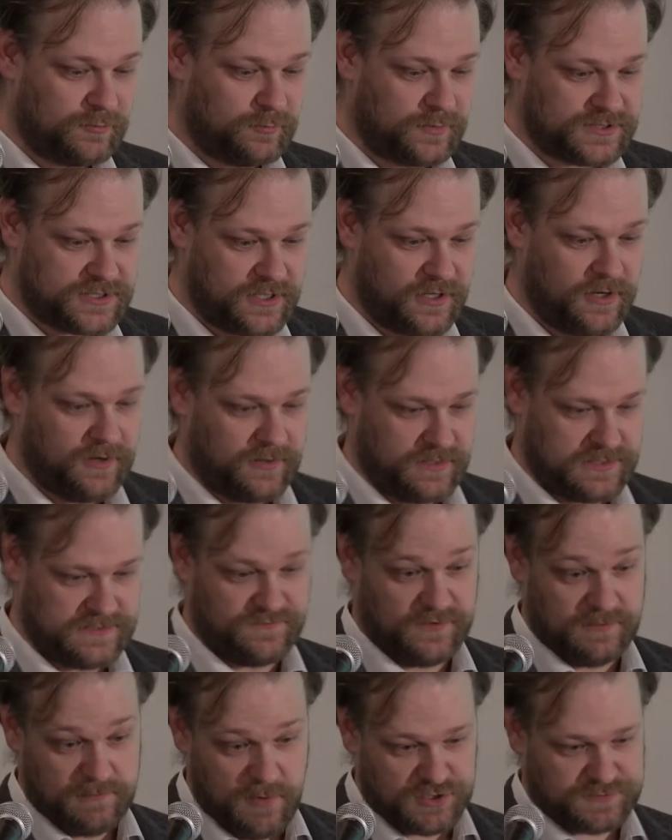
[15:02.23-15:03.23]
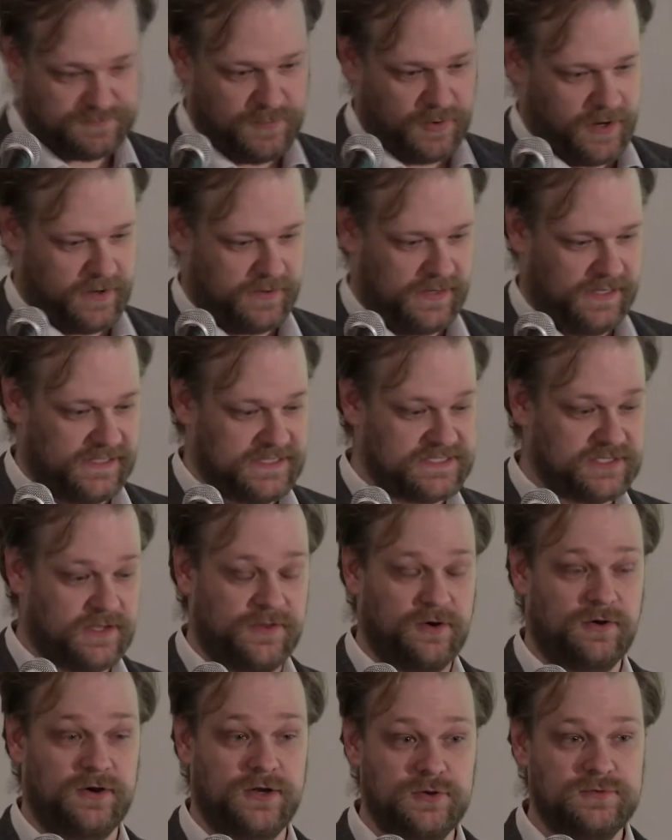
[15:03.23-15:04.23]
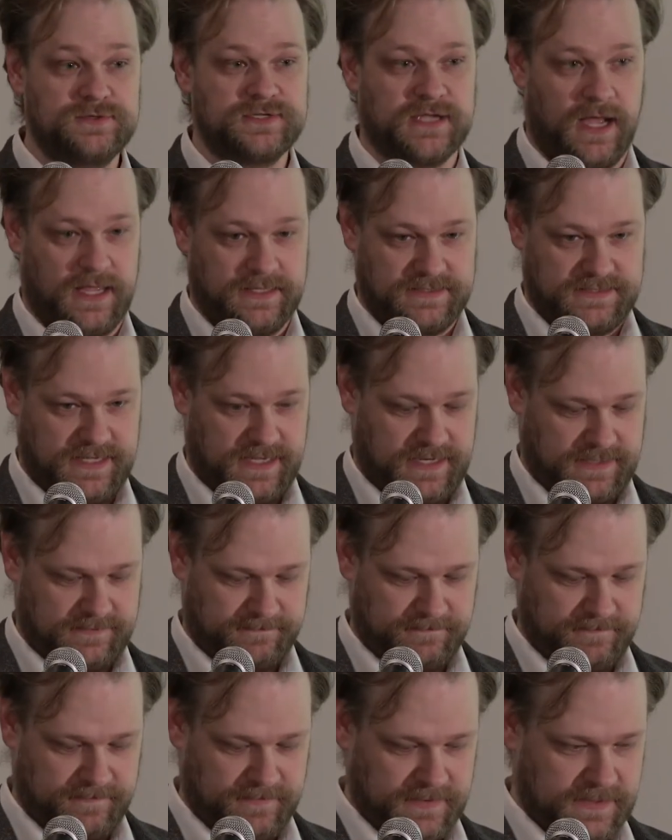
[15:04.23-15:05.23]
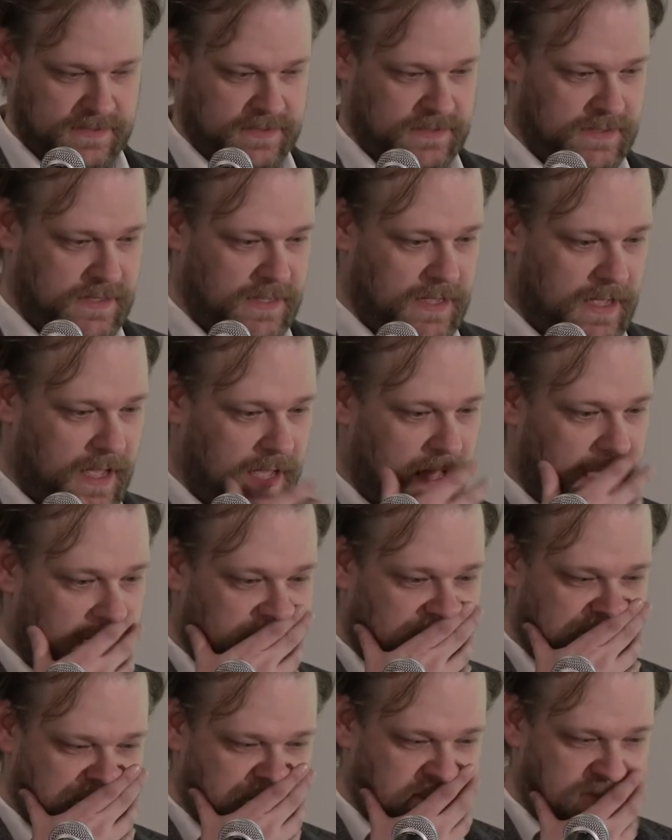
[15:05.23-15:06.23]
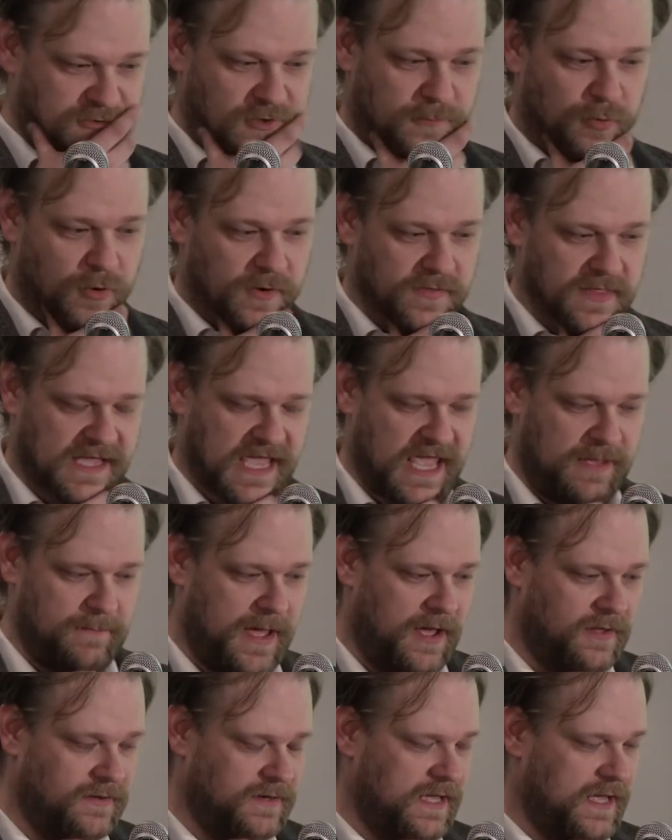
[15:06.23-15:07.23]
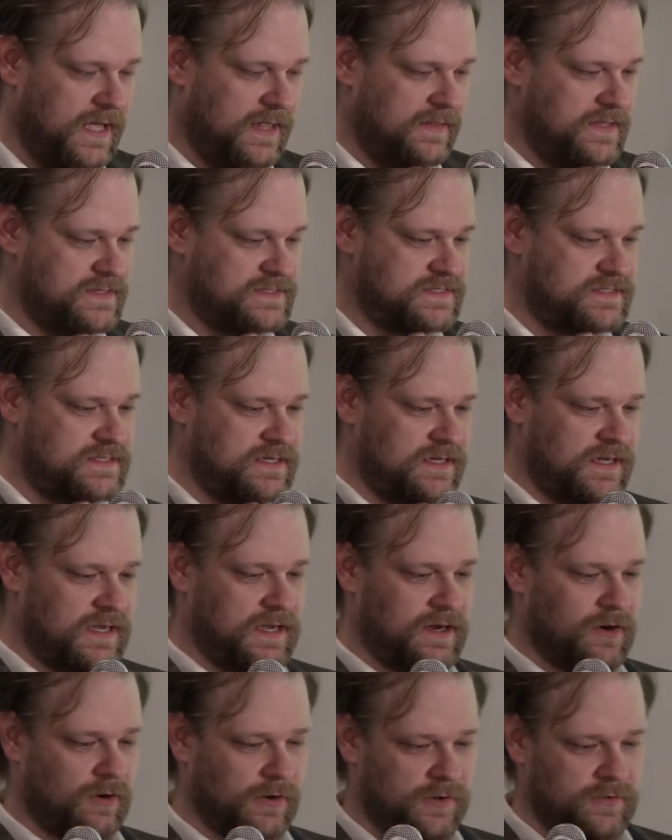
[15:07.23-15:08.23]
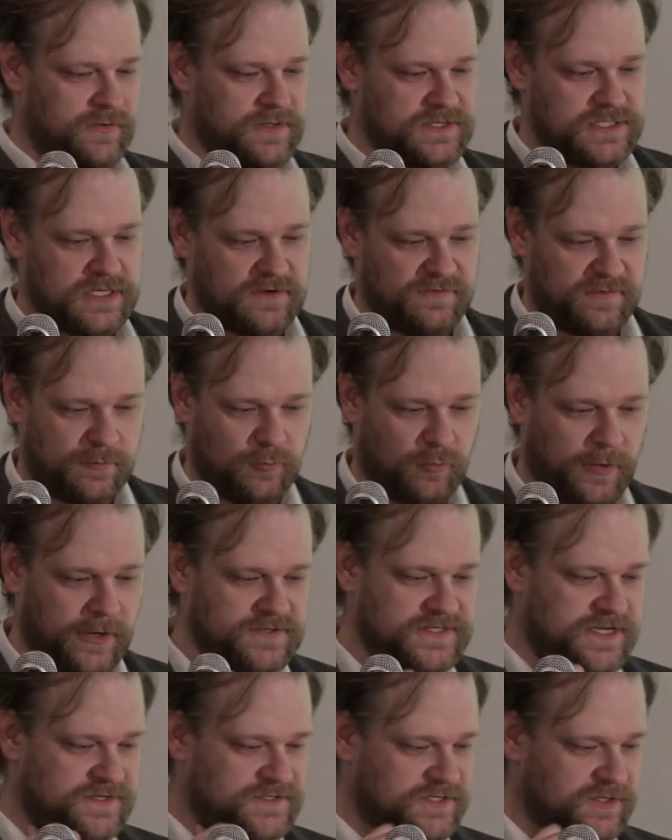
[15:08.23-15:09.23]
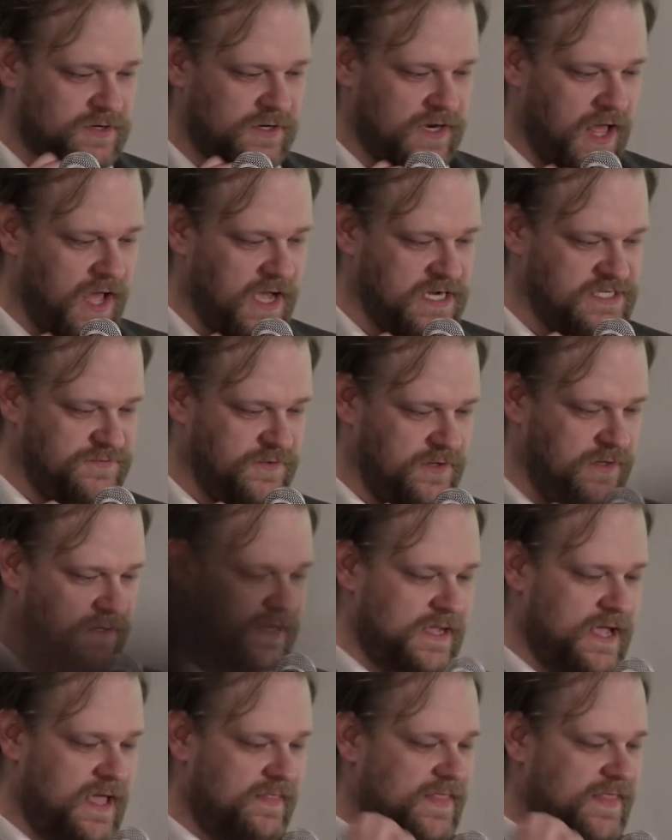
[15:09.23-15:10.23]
good returns for the most part, at least on their news content. Um, this was a report that came out uh, this uh, earlier this year from the Reuters Institute at Oxford